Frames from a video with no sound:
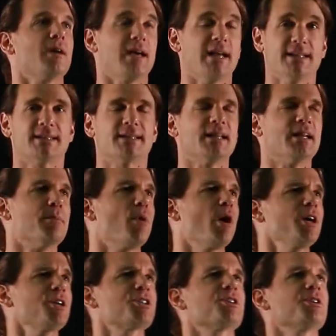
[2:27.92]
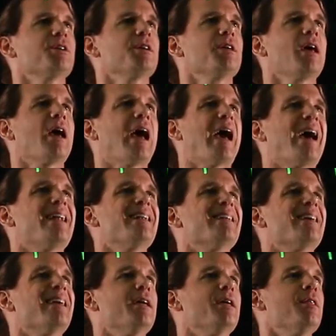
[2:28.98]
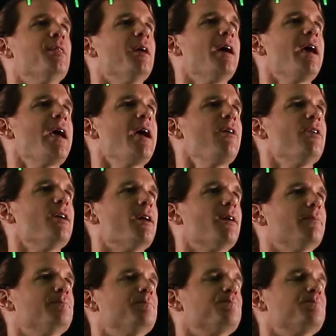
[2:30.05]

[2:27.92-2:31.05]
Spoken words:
in Stellenbosch and the area.